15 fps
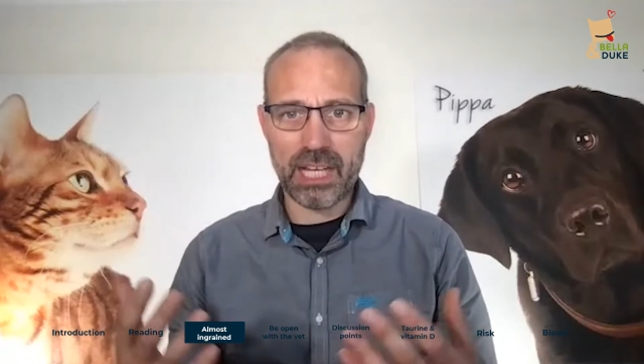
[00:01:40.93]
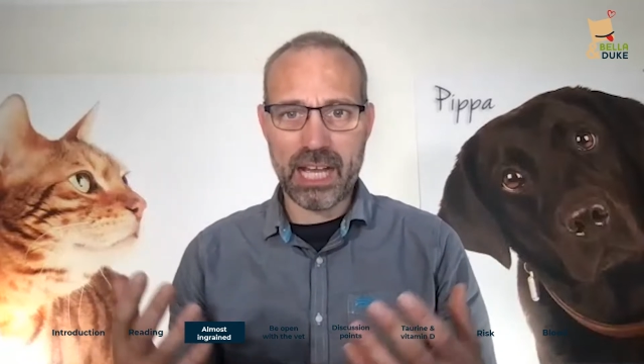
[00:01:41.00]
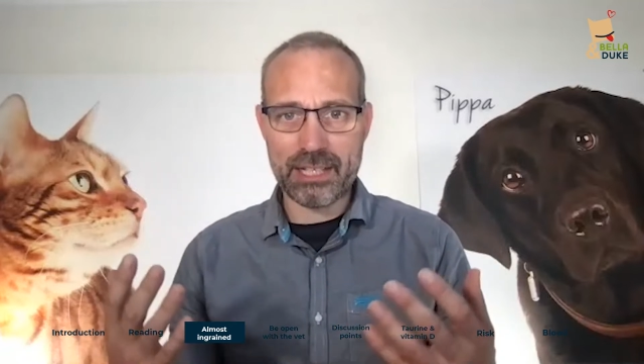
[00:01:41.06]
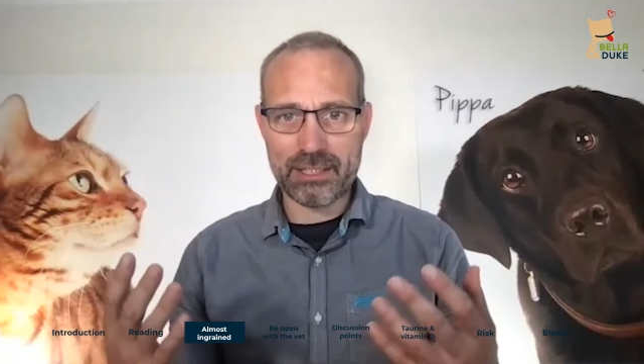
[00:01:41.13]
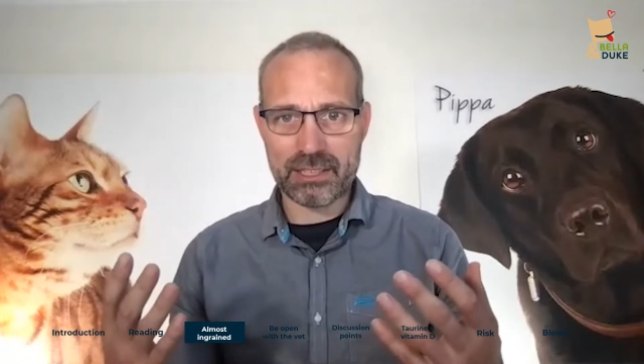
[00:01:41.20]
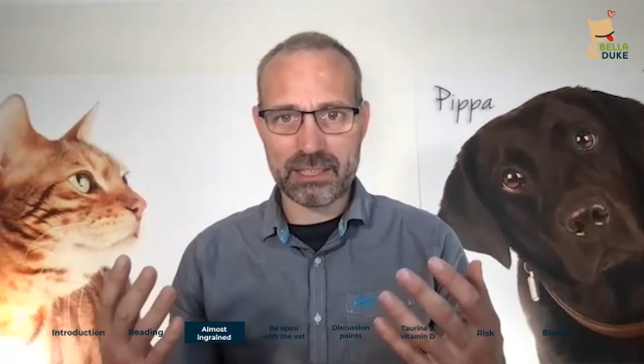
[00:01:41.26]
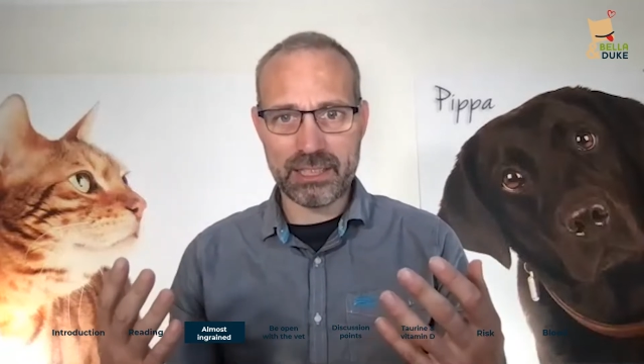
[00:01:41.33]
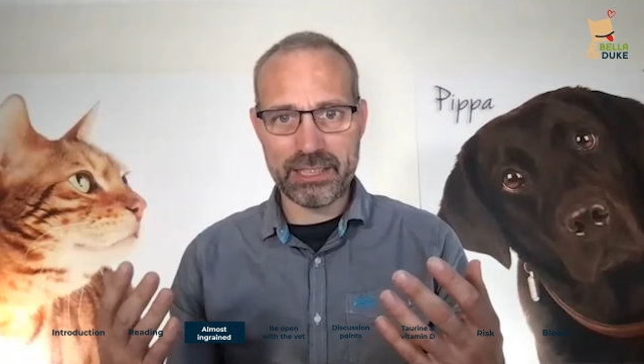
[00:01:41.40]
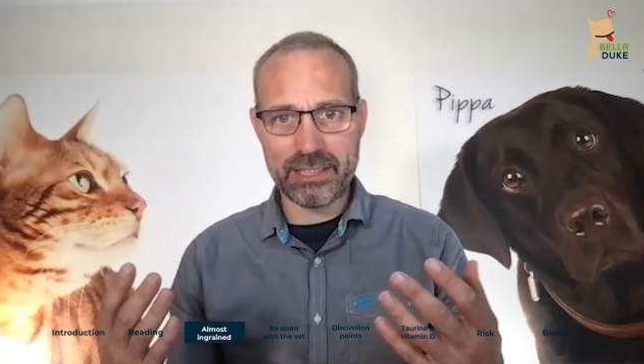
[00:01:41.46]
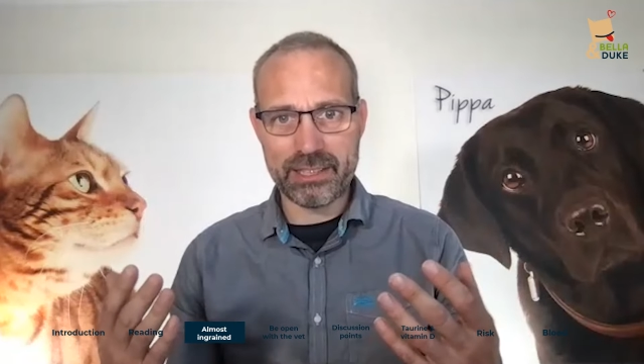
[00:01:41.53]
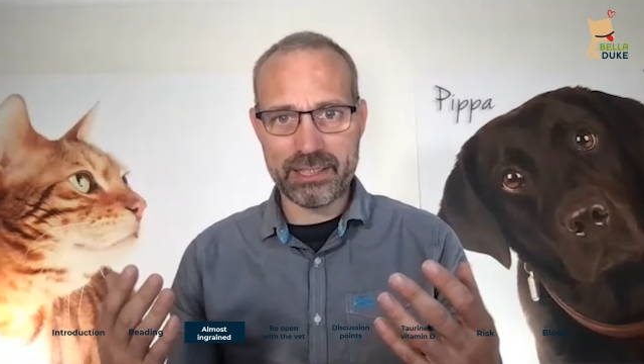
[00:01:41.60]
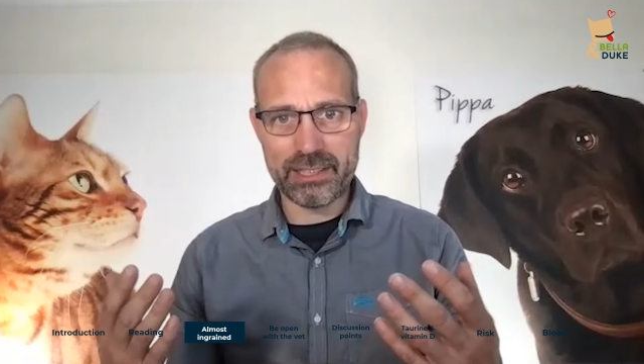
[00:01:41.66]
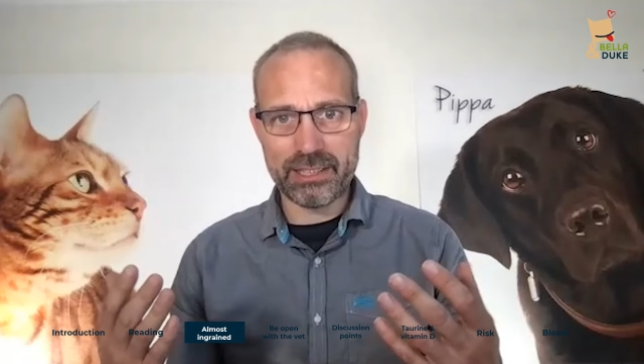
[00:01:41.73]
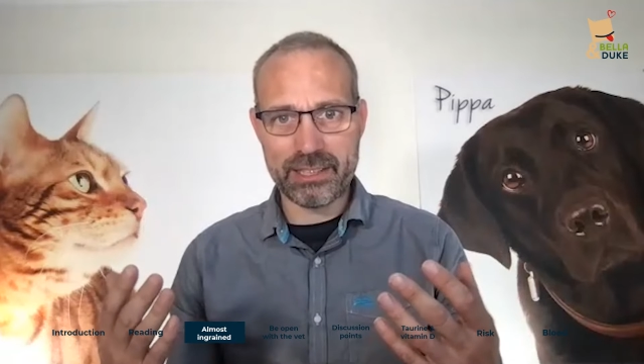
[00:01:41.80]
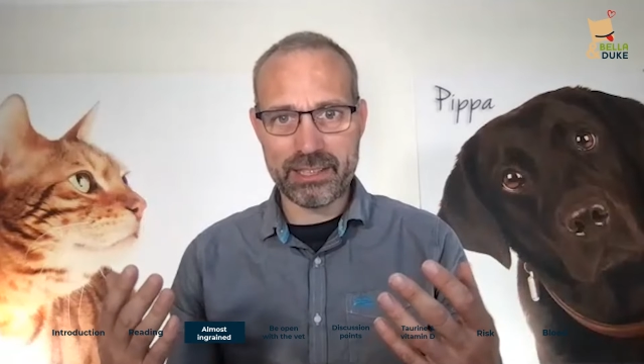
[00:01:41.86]
actually
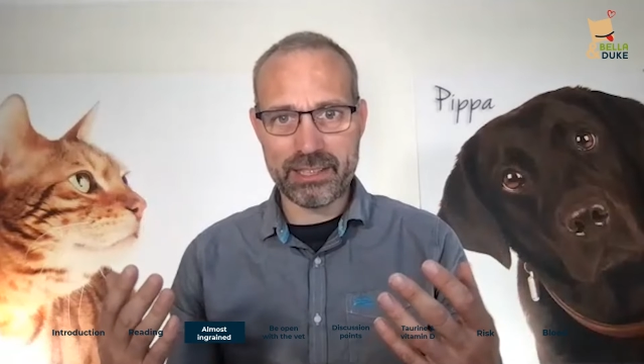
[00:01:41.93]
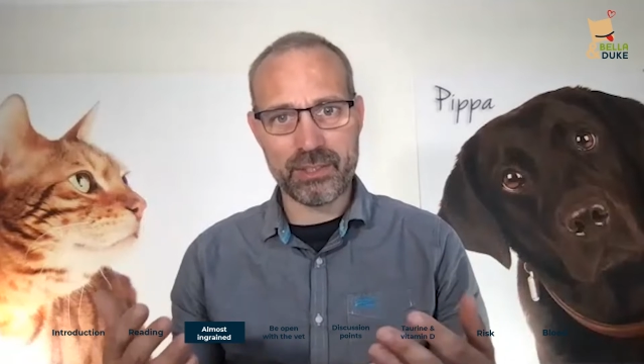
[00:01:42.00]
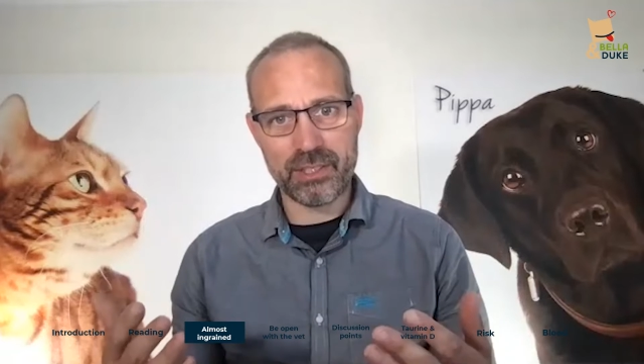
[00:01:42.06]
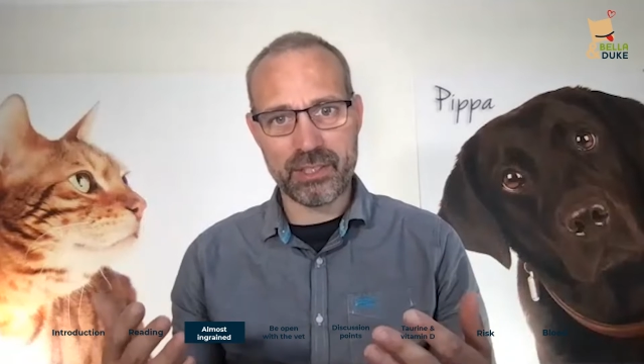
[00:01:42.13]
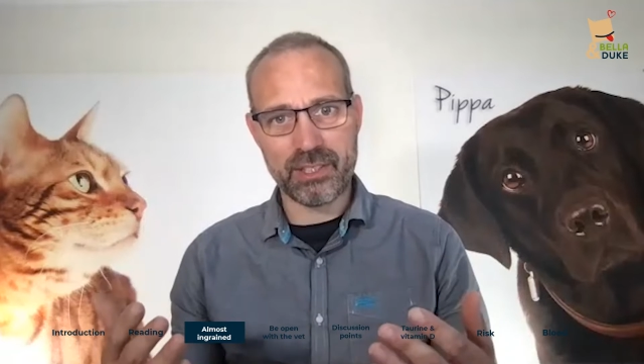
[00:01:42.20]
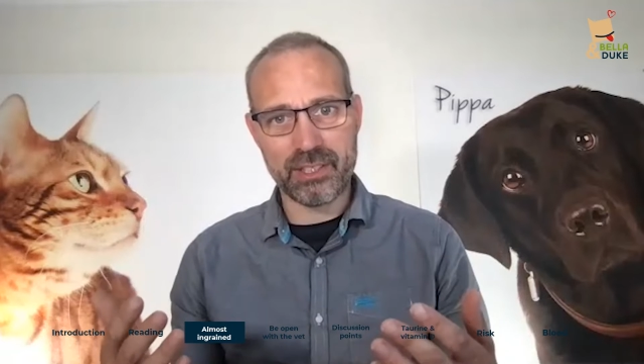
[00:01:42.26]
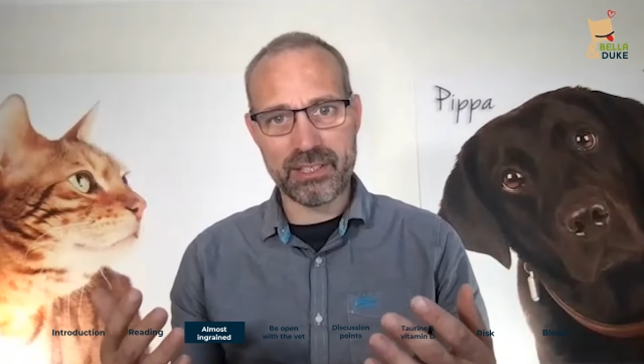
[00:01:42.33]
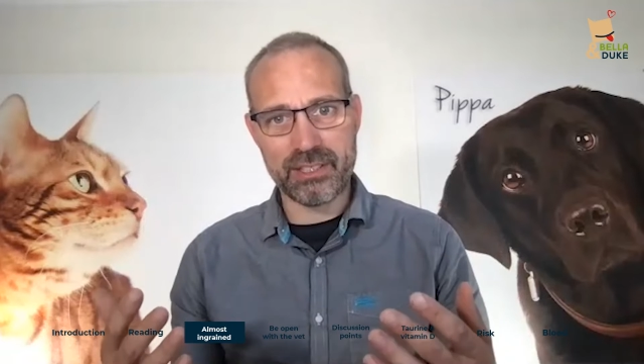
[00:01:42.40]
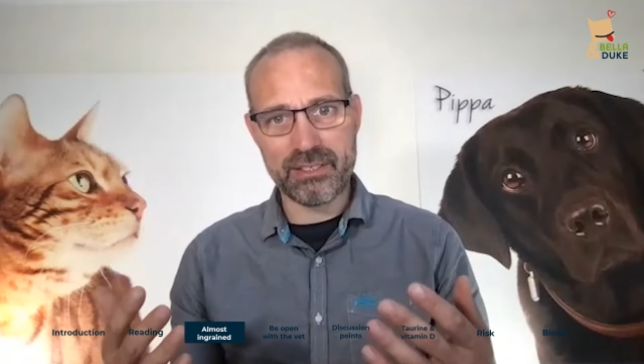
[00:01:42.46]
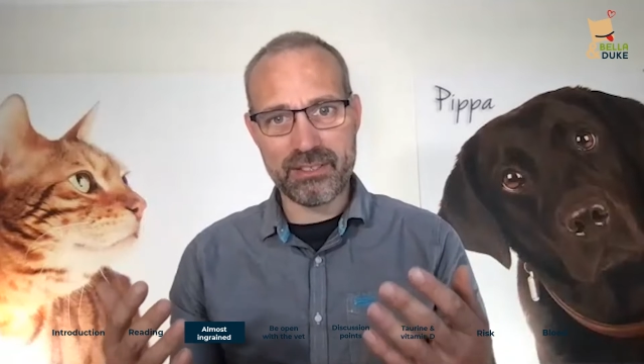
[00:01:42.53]
know that